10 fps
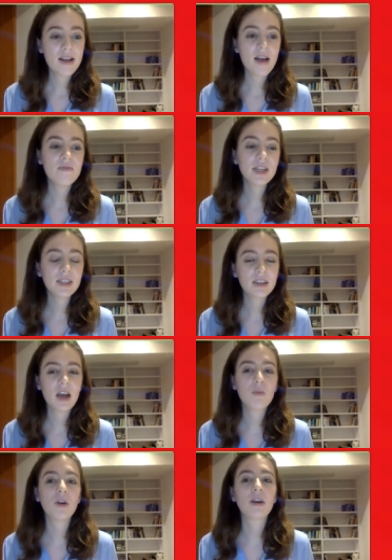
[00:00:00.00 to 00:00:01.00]
and this
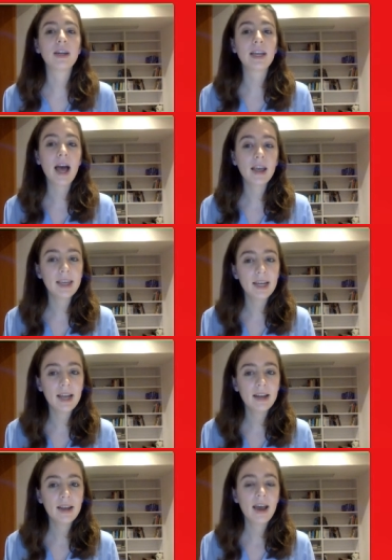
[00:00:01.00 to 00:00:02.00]
time we're going to
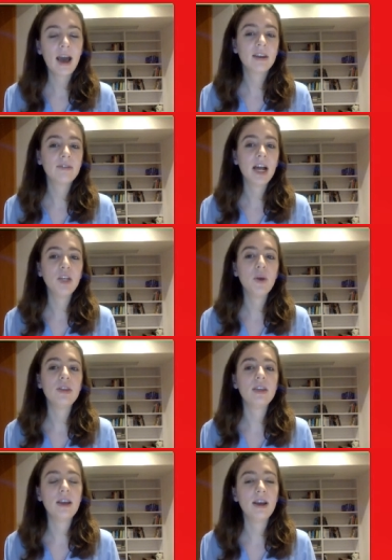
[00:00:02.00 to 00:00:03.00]
calculate and evaluate
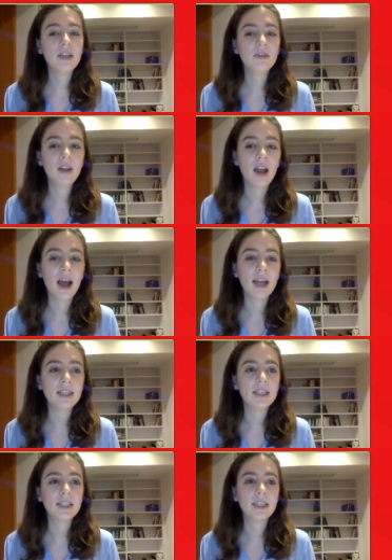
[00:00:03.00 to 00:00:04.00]
the end of a line
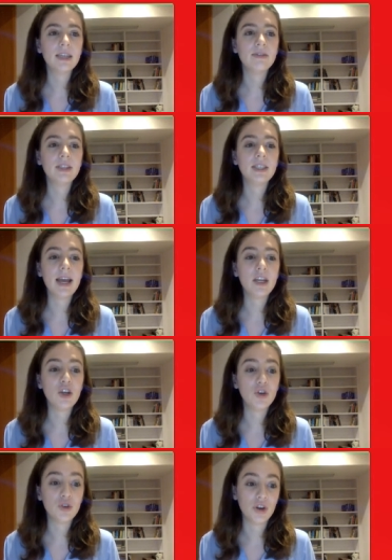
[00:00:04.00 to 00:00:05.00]
to see if it's any
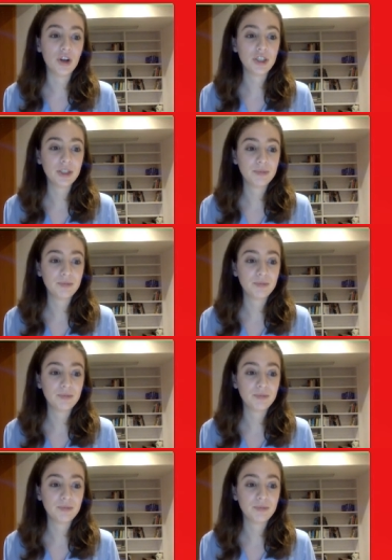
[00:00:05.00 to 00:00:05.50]
good or not.